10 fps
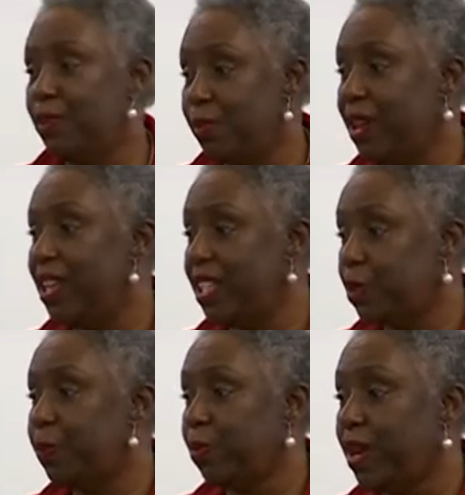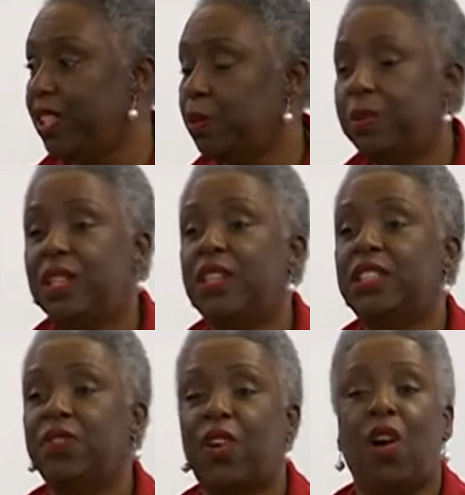to bring inspiration,
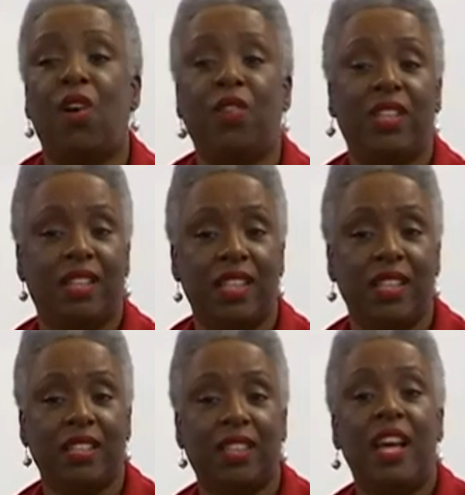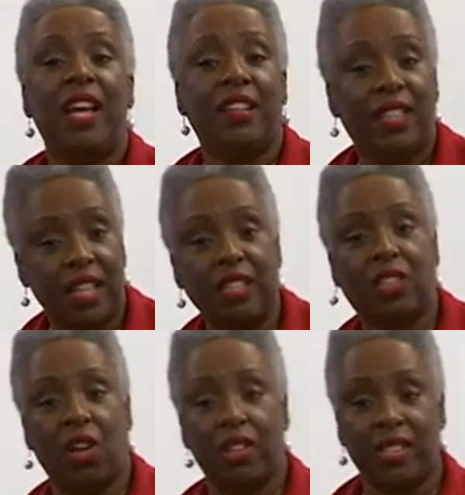because of all the things that he
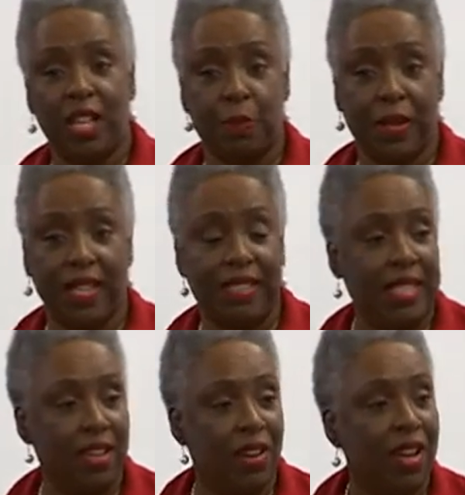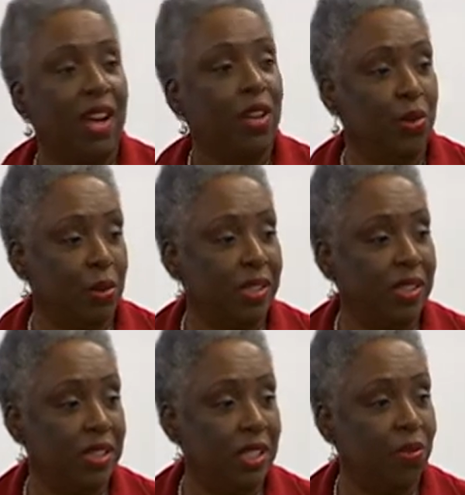saw take place here during
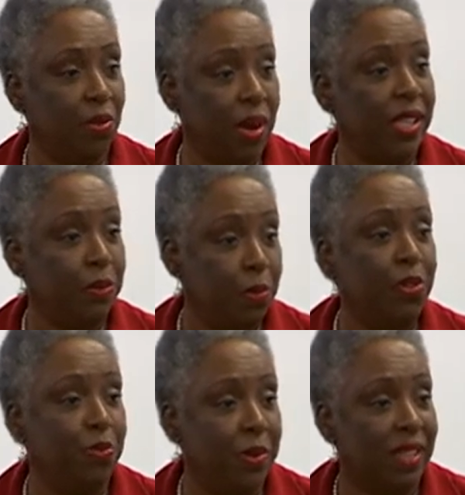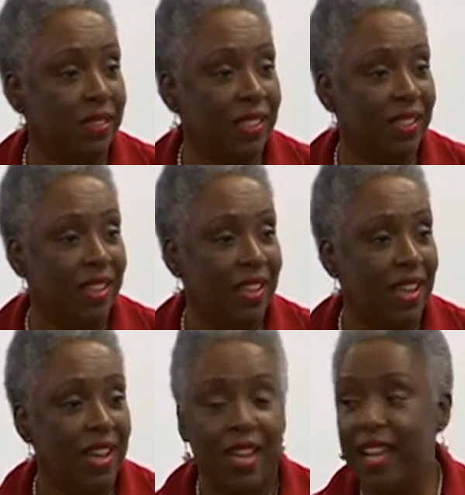the civil rights movement
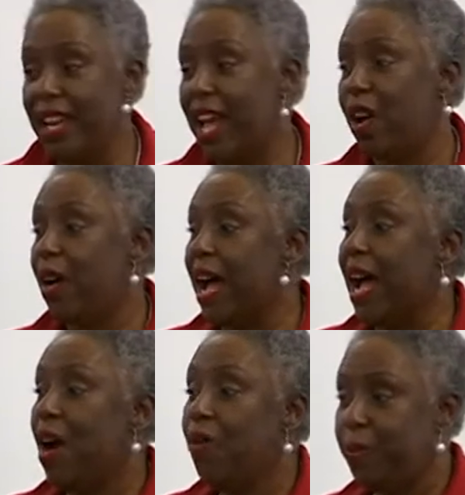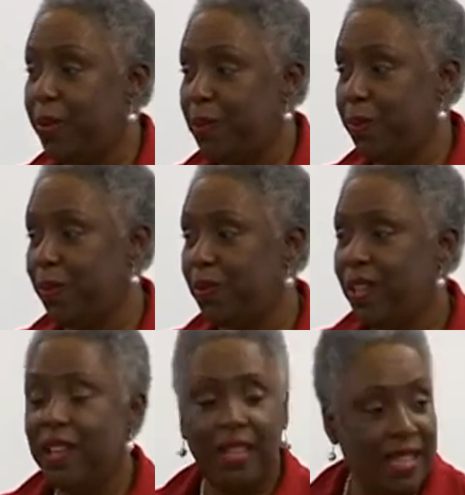and how our people
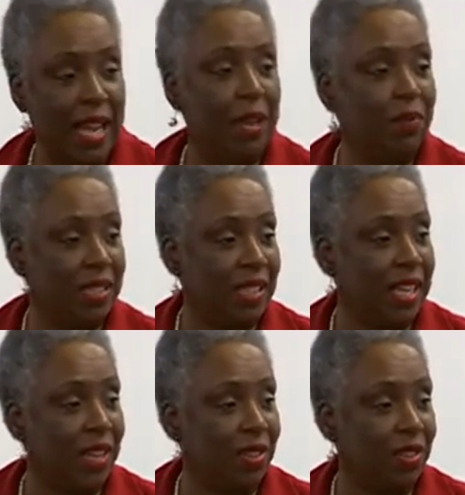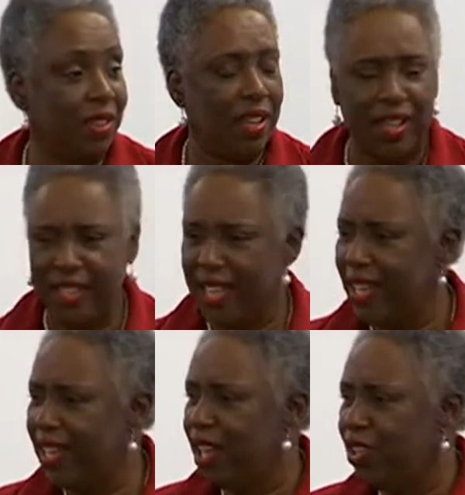came together.
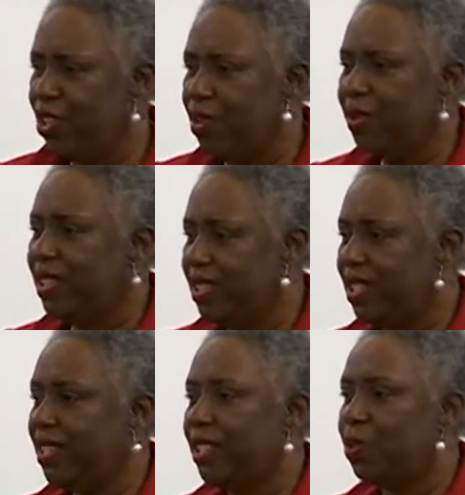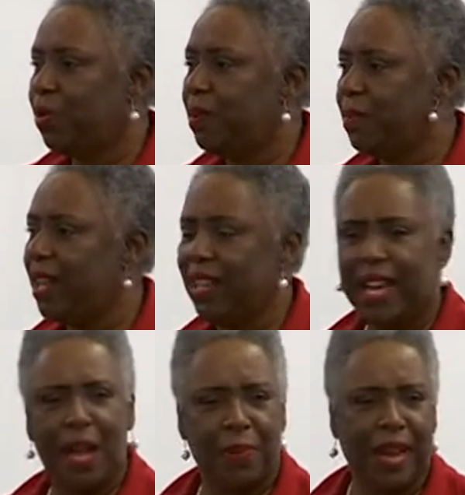Again, that unity is what made it
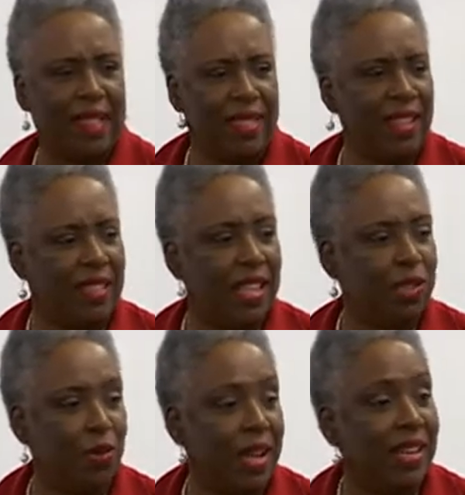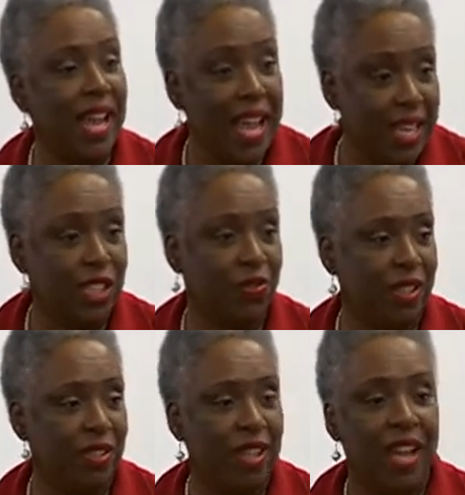happen. I think that's why
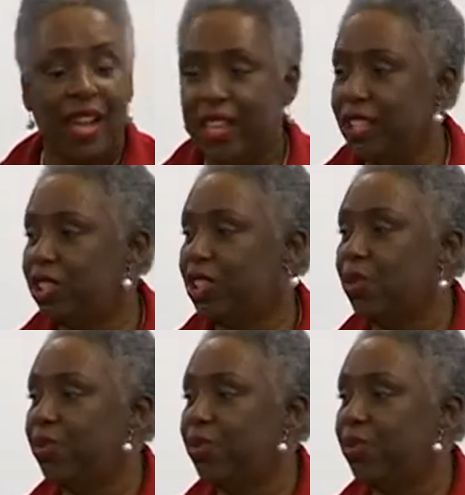Nashville is so